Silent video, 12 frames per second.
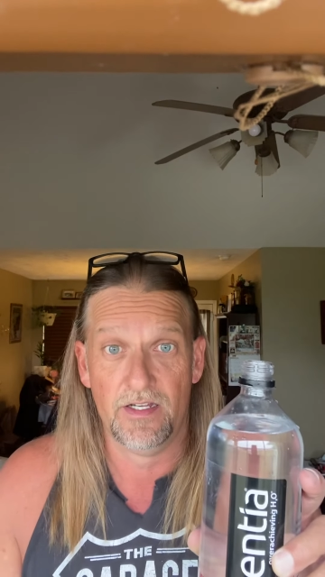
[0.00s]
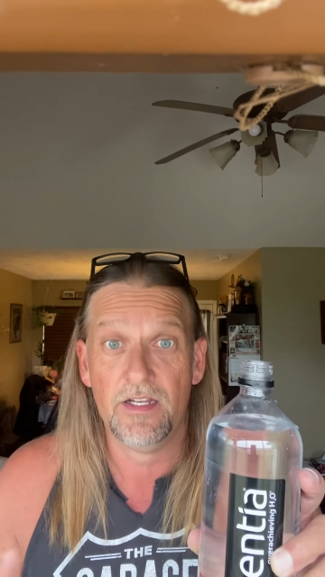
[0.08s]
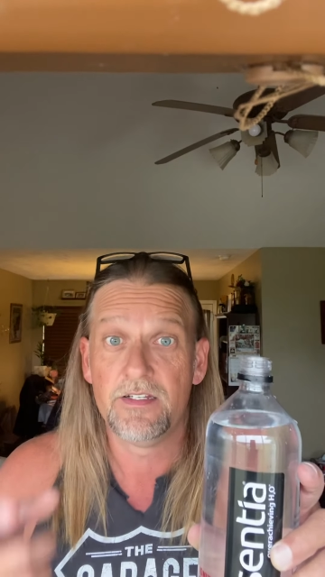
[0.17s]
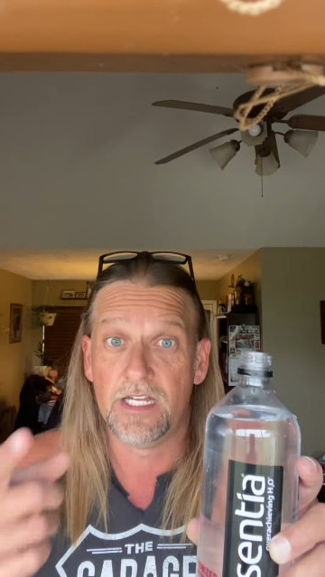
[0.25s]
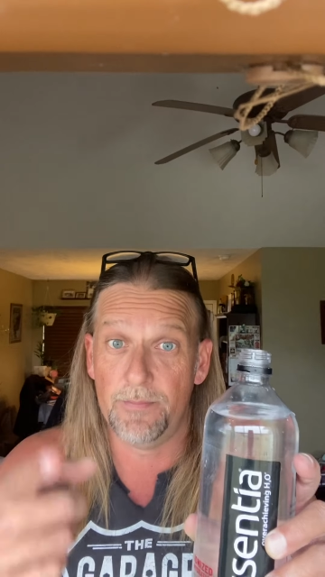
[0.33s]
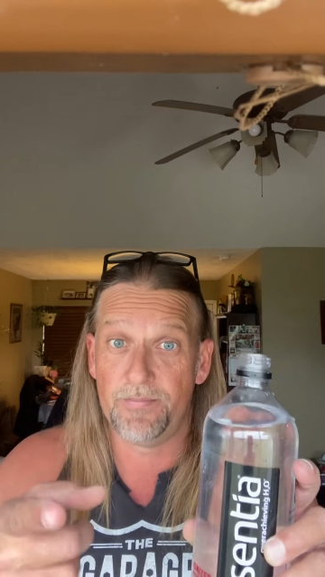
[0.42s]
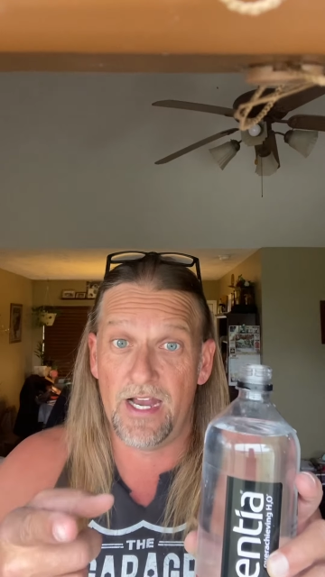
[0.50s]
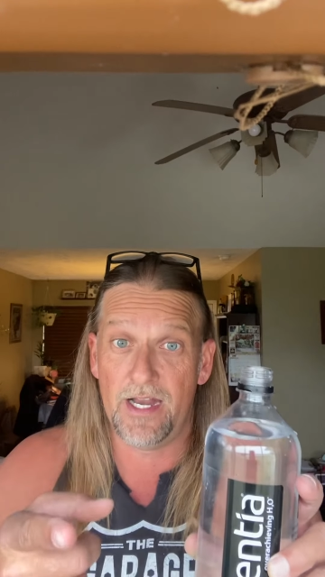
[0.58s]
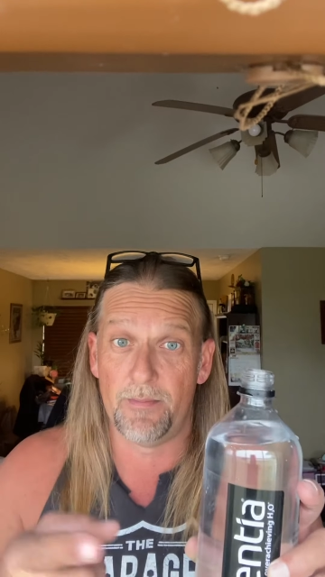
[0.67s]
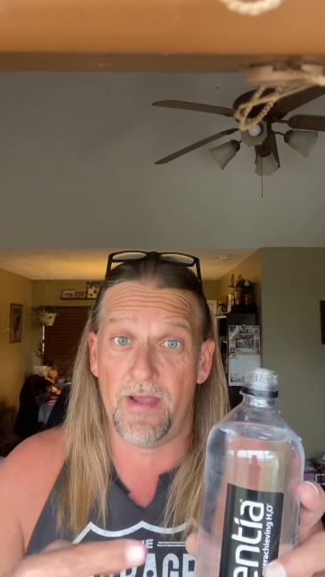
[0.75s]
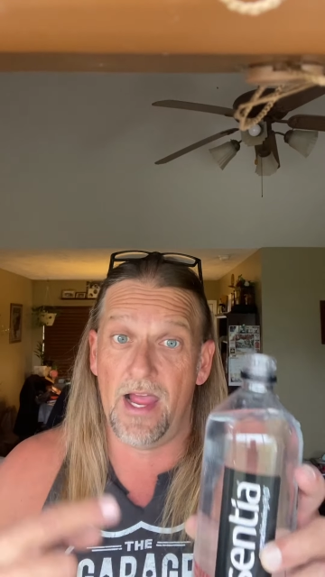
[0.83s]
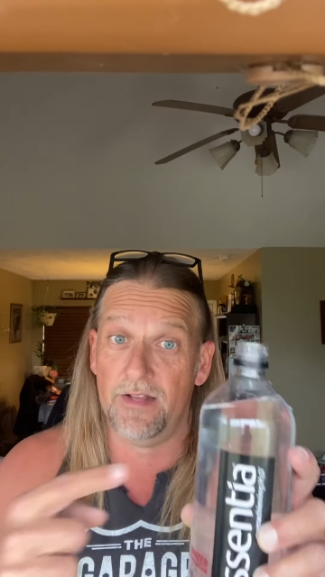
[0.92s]
Keep that
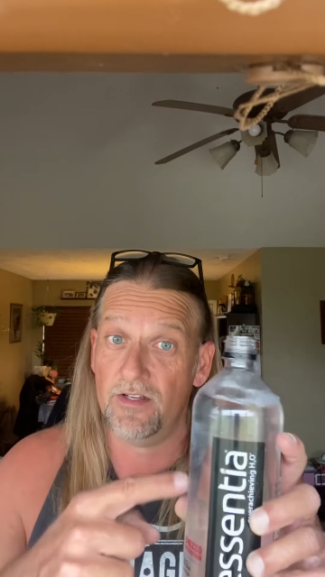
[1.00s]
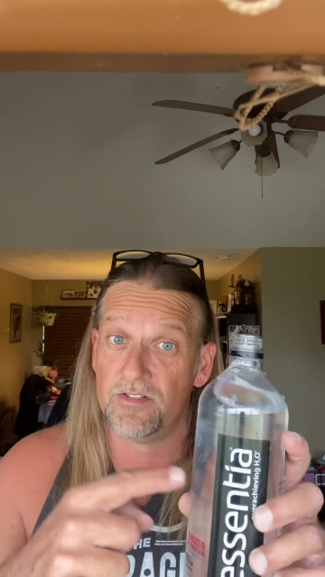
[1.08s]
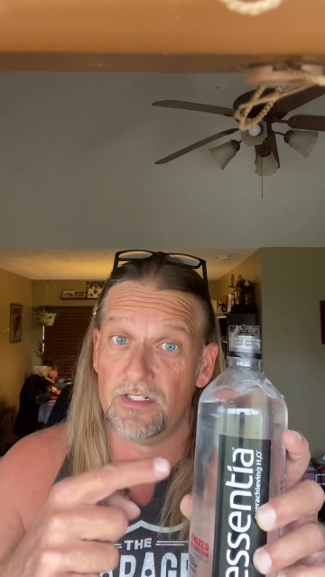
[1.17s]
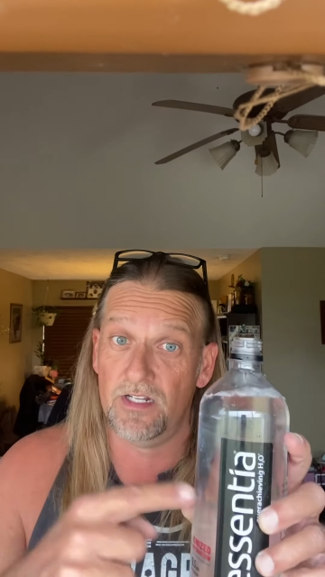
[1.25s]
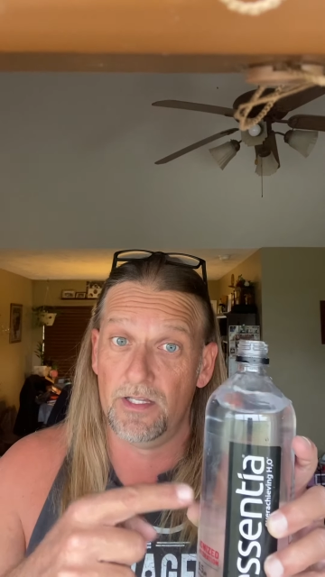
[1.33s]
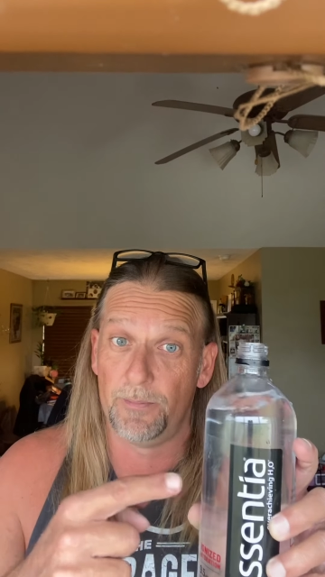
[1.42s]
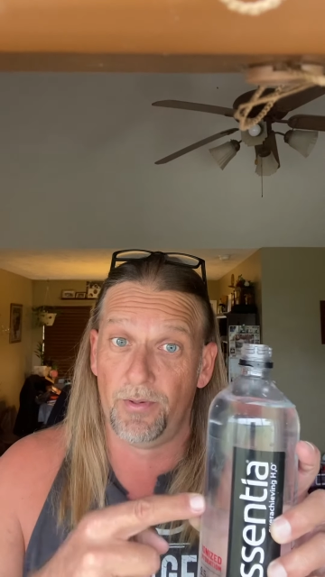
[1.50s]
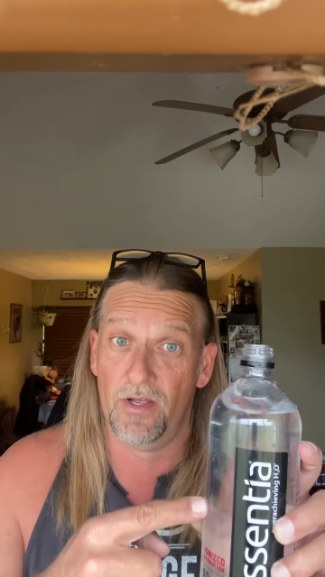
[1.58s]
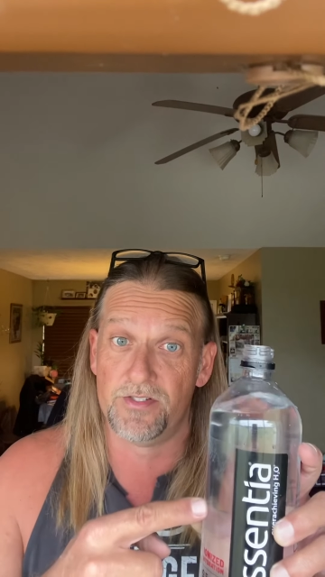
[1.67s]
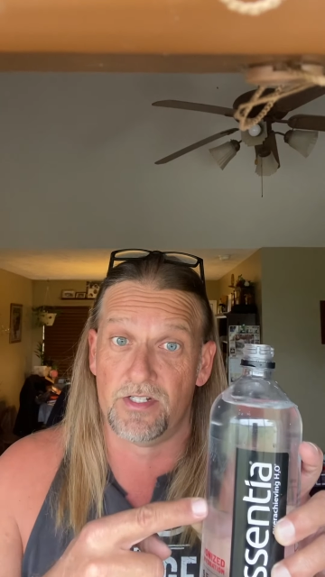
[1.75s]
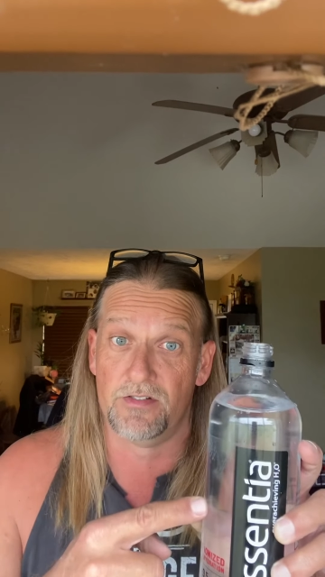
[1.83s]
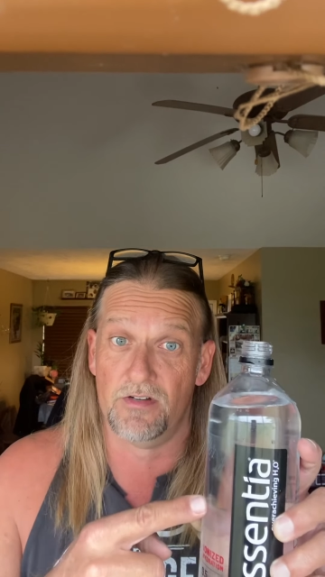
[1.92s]
in mind. There's another
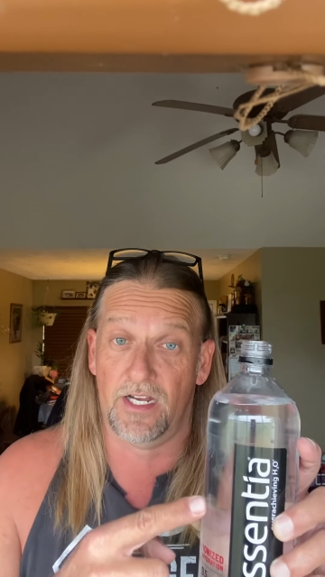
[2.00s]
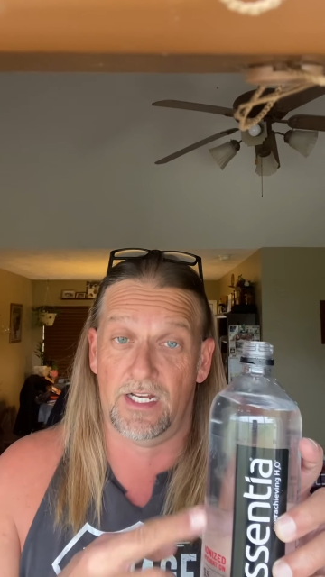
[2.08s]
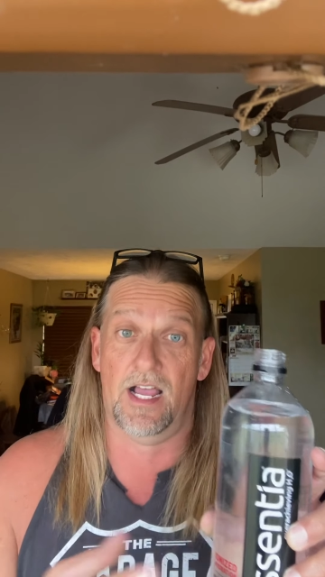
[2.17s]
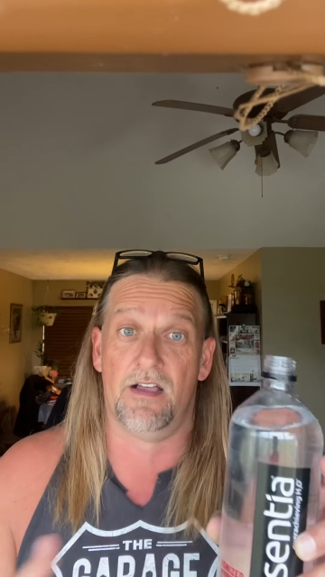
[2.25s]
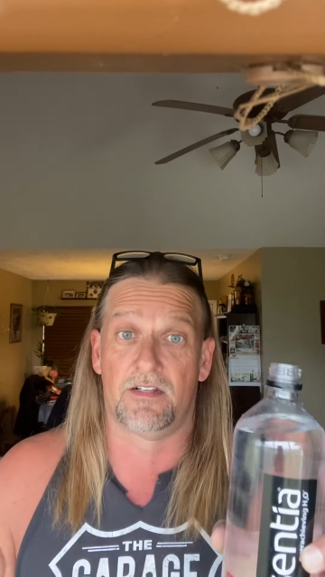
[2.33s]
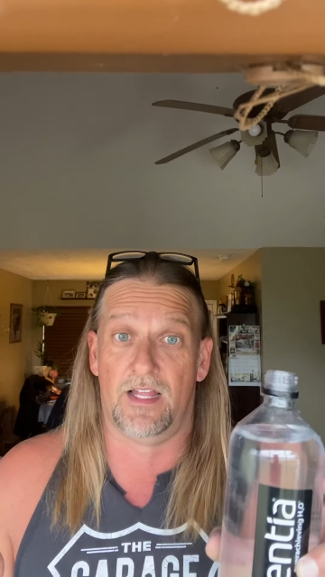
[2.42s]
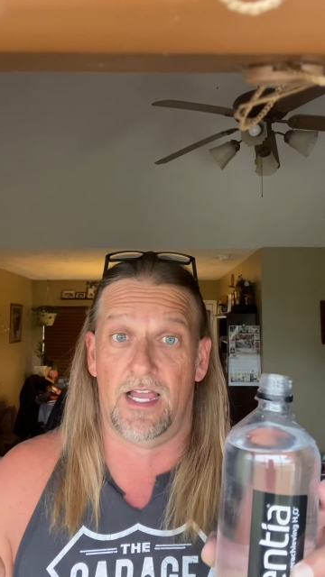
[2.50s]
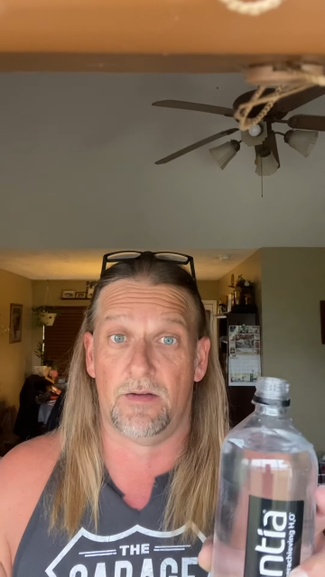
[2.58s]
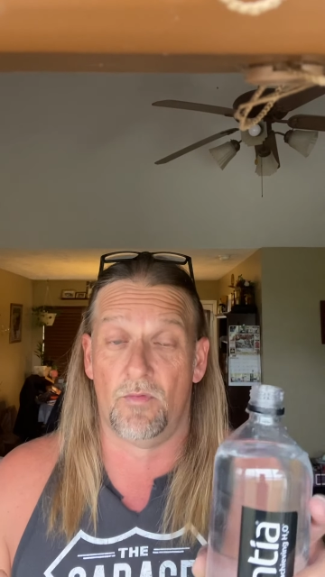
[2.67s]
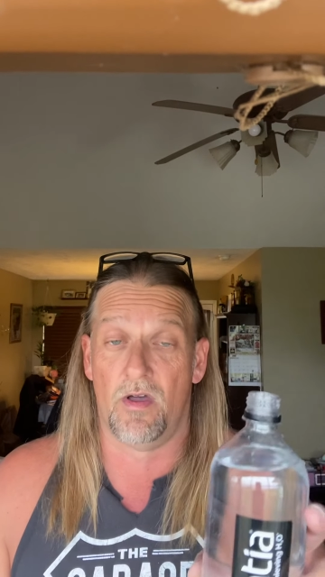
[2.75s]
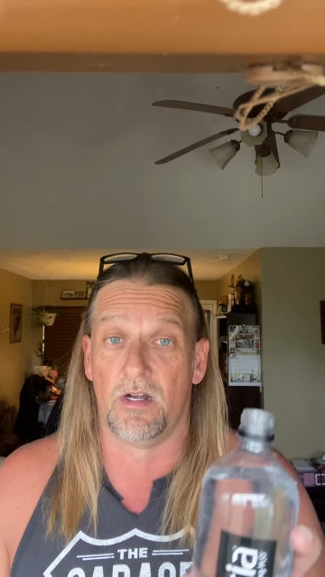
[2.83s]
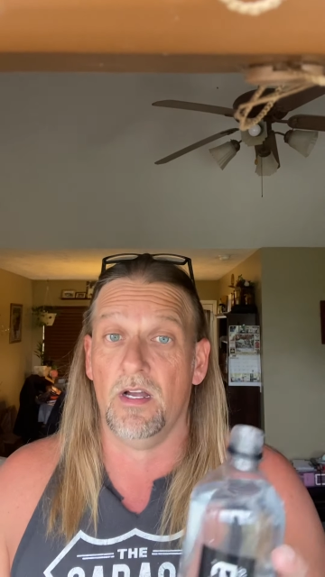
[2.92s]
plus to drinking
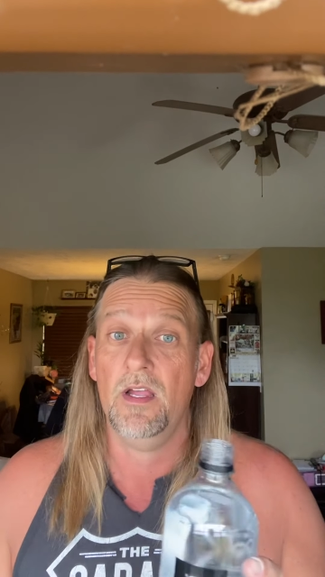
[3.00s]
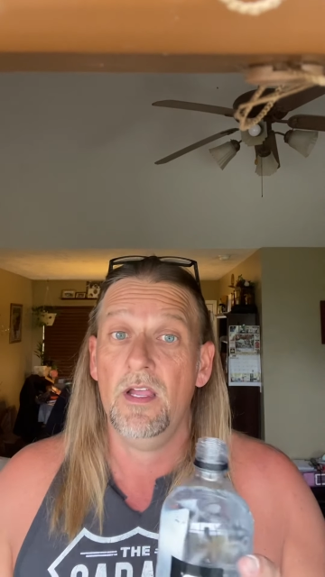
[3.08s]
alkaline water.